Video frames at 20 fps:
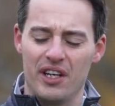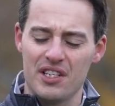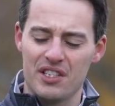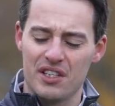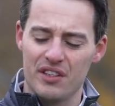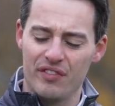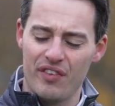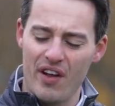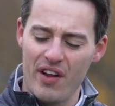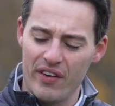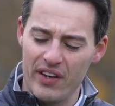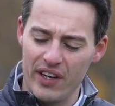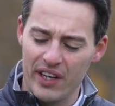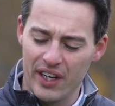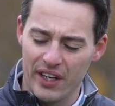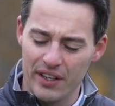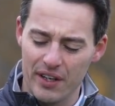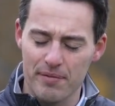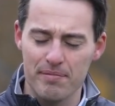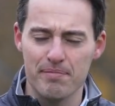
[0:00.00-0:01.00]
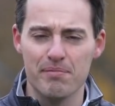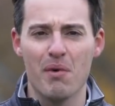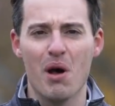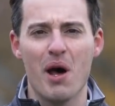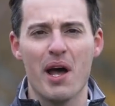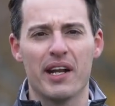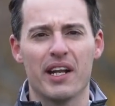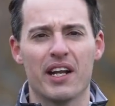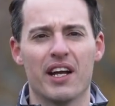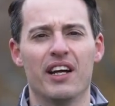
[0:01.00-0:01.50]
It's a very kind of
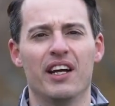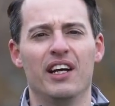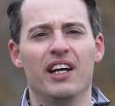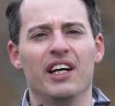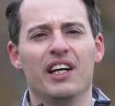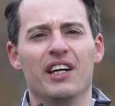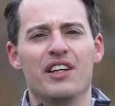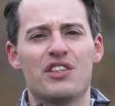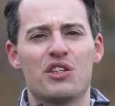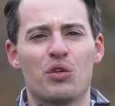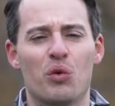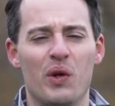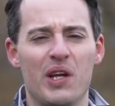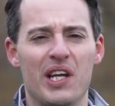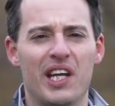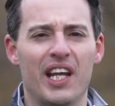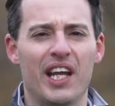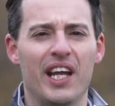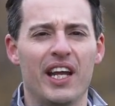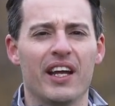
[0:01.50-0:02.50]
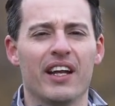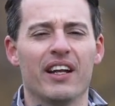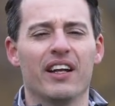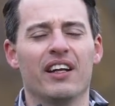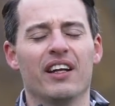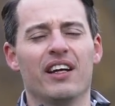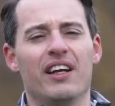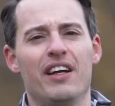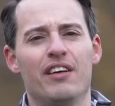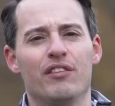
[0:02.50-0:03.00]
minor tweaking
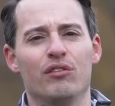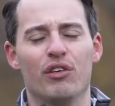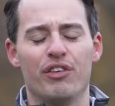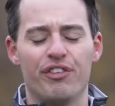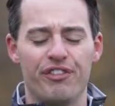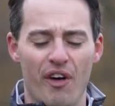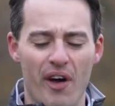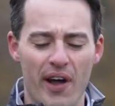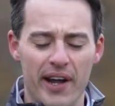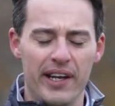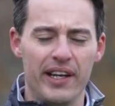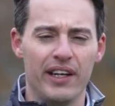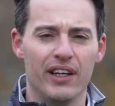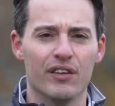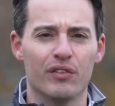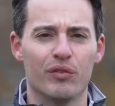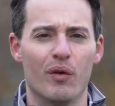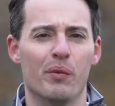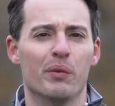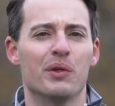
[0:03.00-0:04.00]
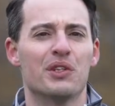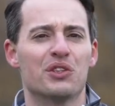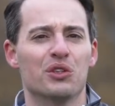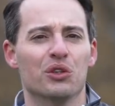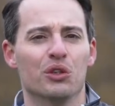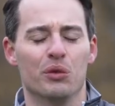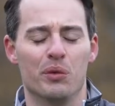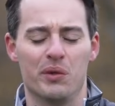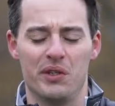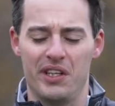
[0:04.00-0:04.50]
and refining of what we
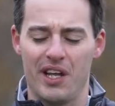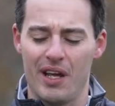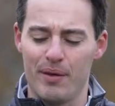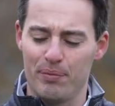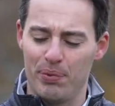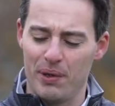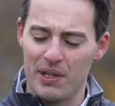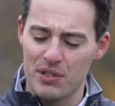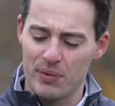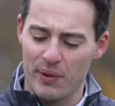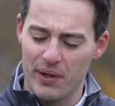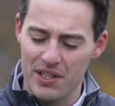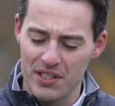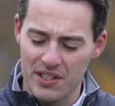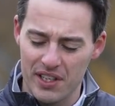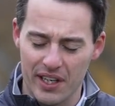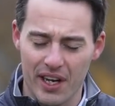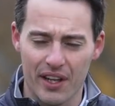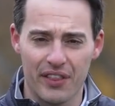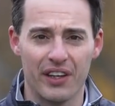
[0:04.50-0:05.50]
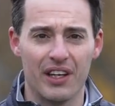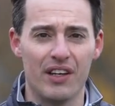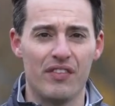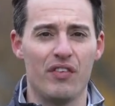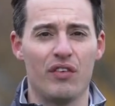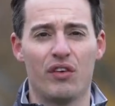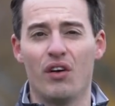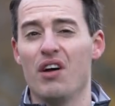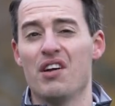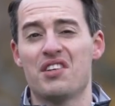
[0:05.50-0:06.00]
saw with the MP20, and I think if
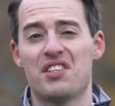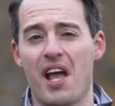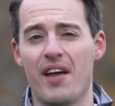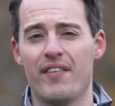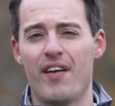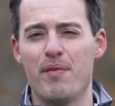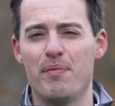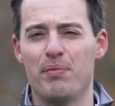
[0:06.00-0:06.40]
you've got a set of